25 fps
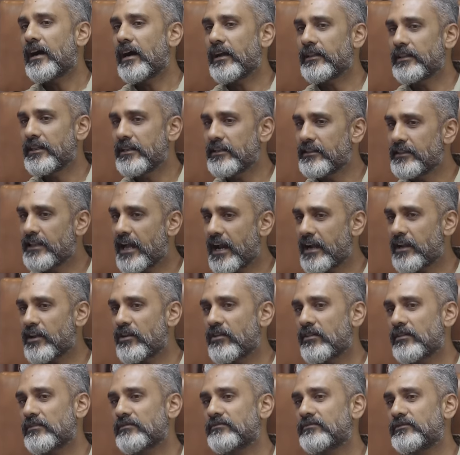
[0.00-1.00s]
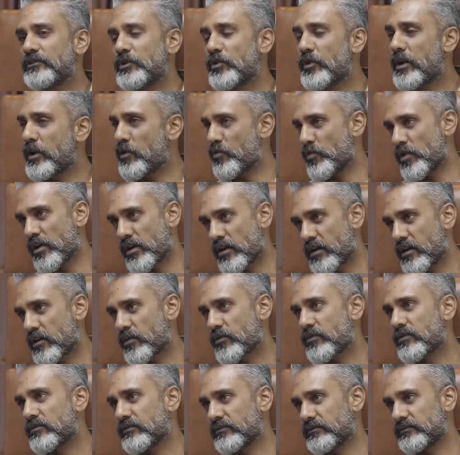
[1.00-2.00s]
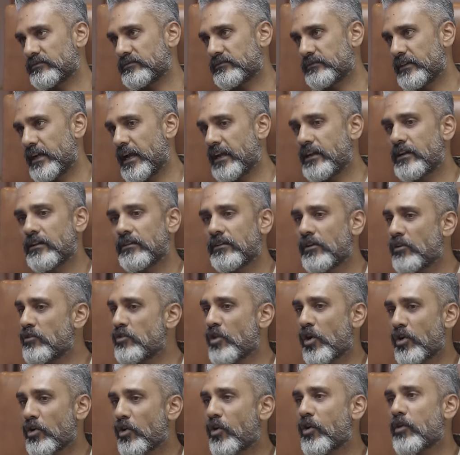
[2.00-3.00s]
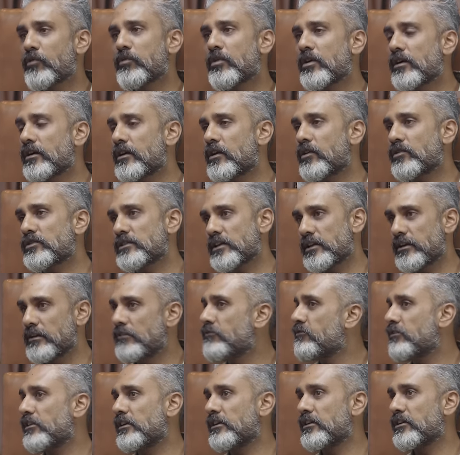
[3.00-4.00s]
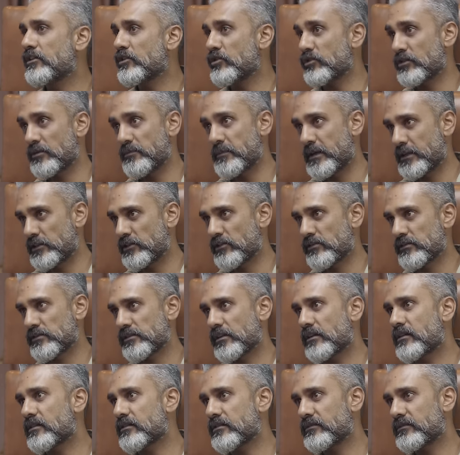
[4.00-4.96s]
I think that you can work around. And not all workarounds are inferior to the major result.